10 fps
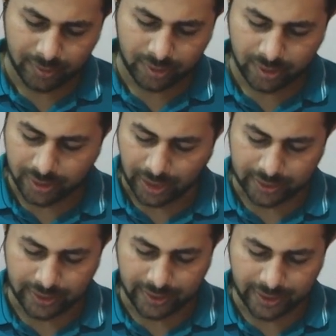It is
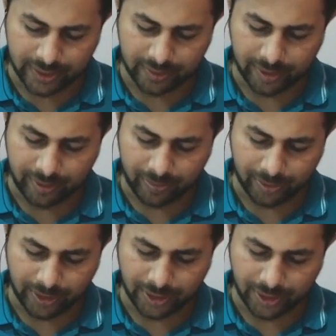accelerated by a
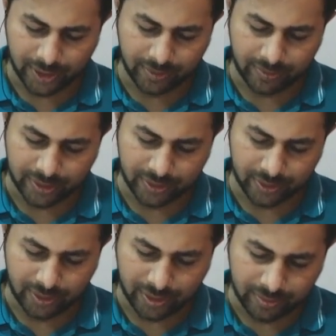potential difference
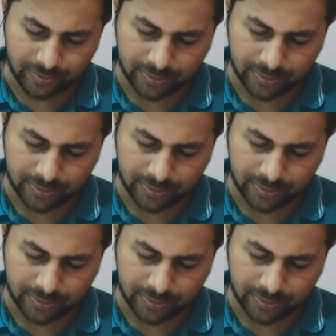of,